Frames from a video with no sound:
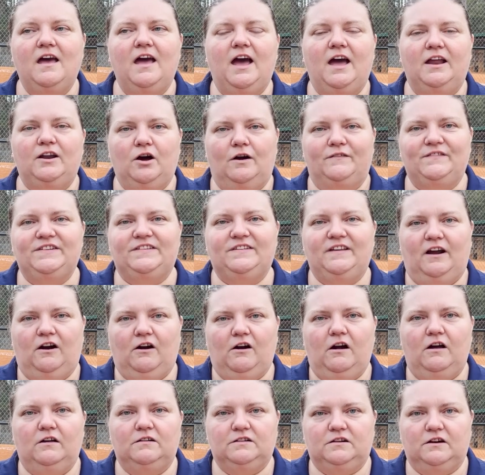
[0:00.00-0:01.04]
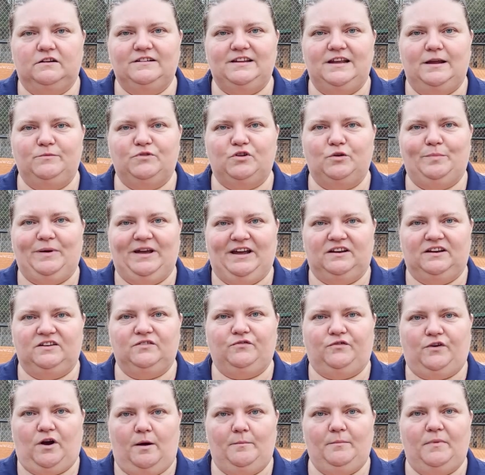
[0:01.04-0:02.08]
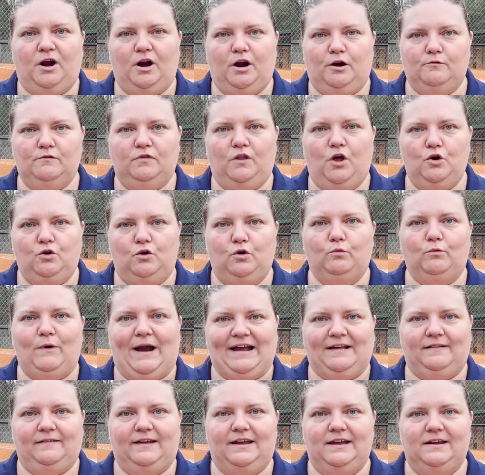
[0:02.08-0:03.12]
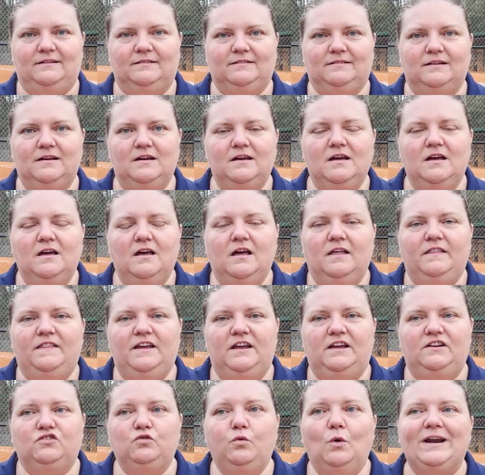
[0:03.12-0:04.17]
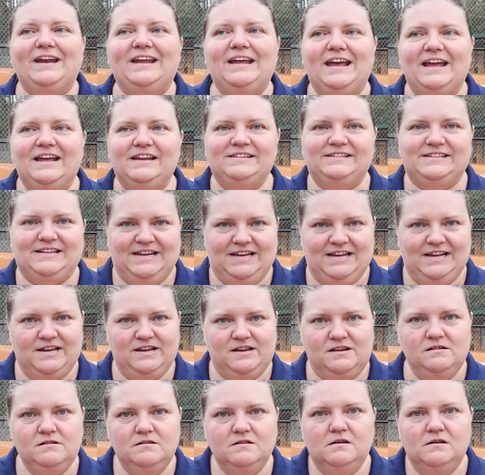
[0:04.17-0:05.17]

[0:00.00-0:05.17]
and obviously our all-star teams are picked from our local rec leagues. The 2018